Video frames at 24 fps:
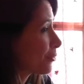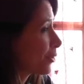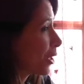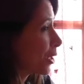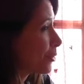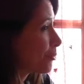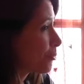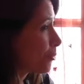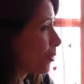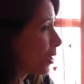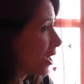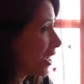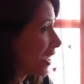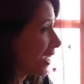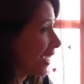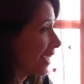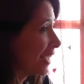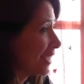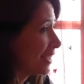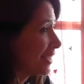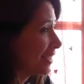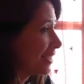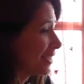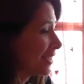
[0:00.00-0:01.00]
red
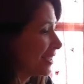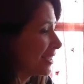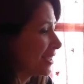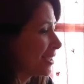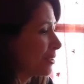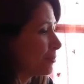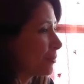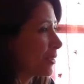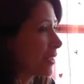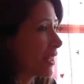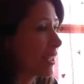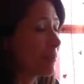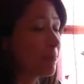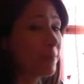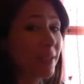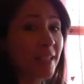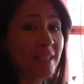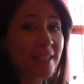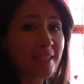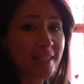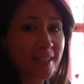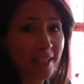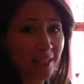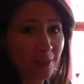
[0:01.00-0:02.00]
wine. But that
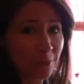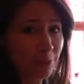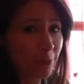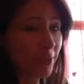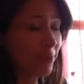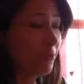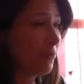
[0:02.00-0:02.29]
means that we